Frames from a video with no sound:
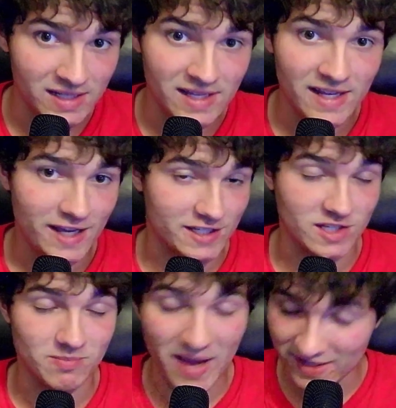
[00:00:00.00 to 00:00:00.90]

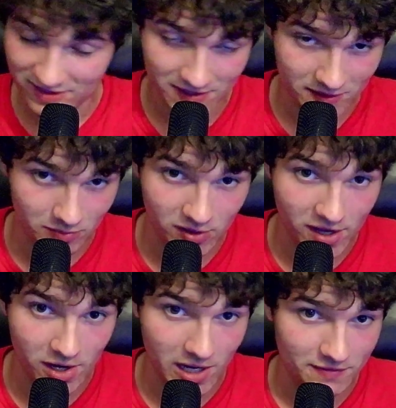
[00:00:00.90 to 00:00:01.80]
especially in the
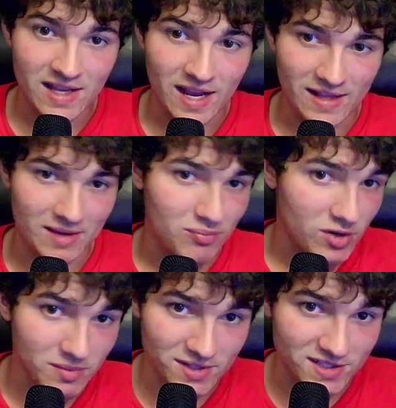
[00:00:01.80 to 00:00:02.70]
playoffs. And that
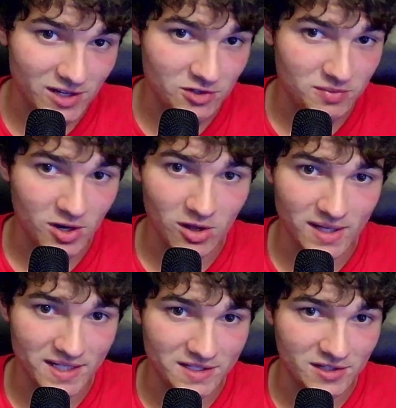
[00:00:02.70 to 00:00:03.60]
pretty much tells me all I
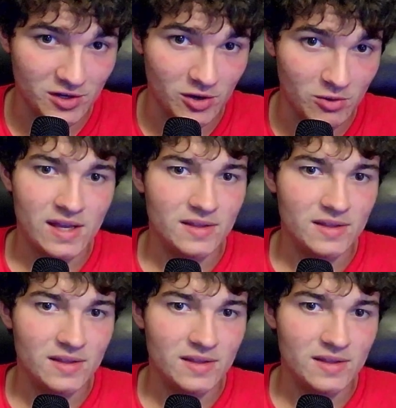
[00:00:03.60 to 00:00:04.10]
need to know.